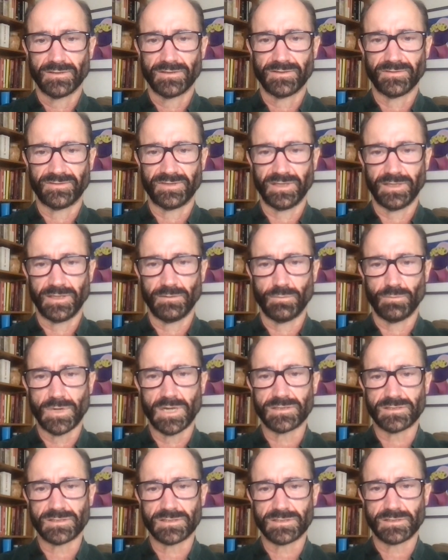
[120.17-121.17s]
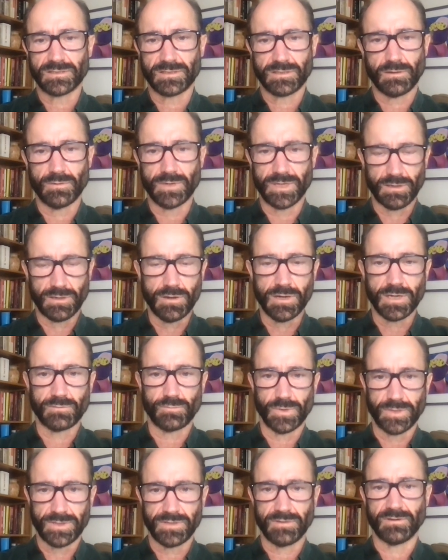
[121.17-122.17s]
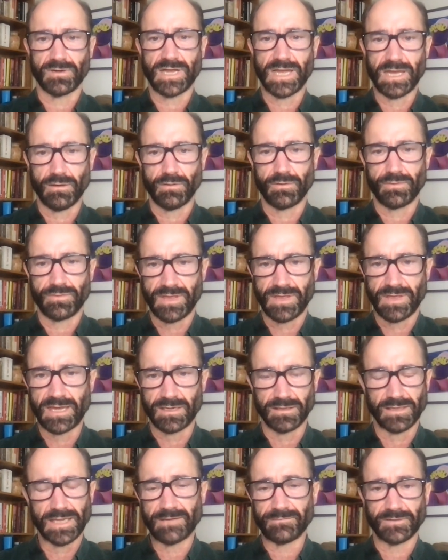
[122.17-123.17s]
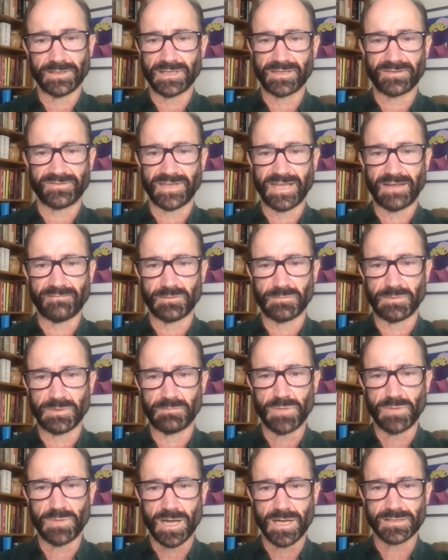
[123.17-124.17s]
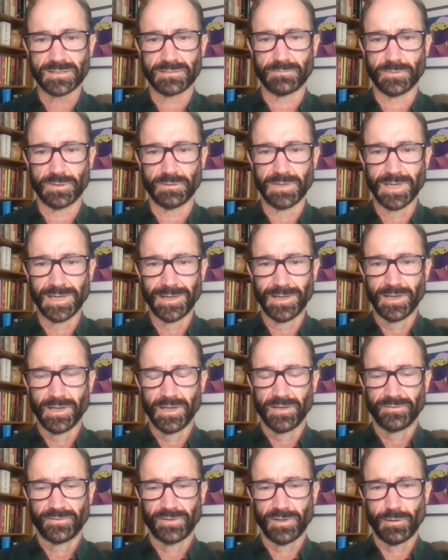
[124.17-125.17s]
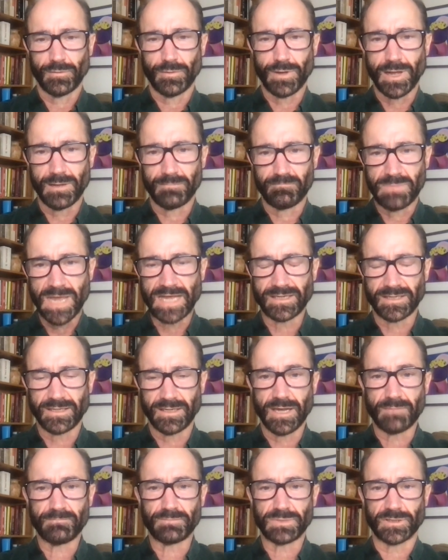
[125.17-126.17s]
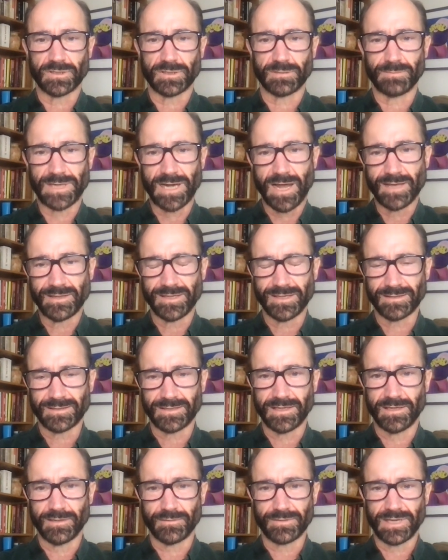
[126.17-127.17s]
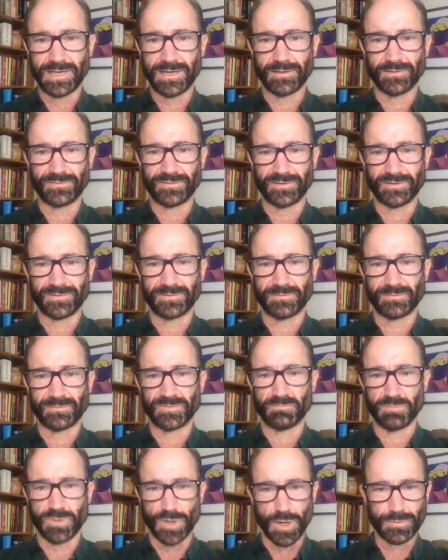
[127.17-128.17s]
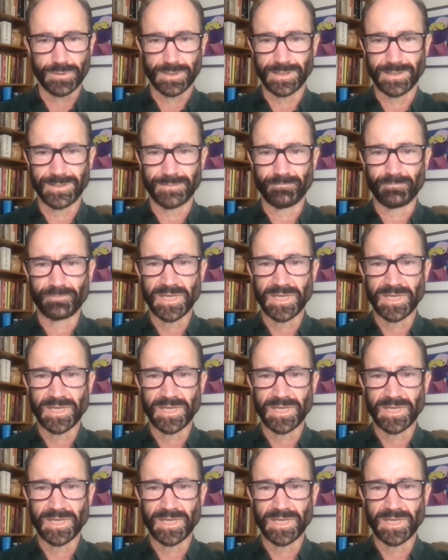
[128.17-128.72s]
to see what's going on with your health at a level that's never been possible. So backing up a little bit, I think the healthcare system's broken.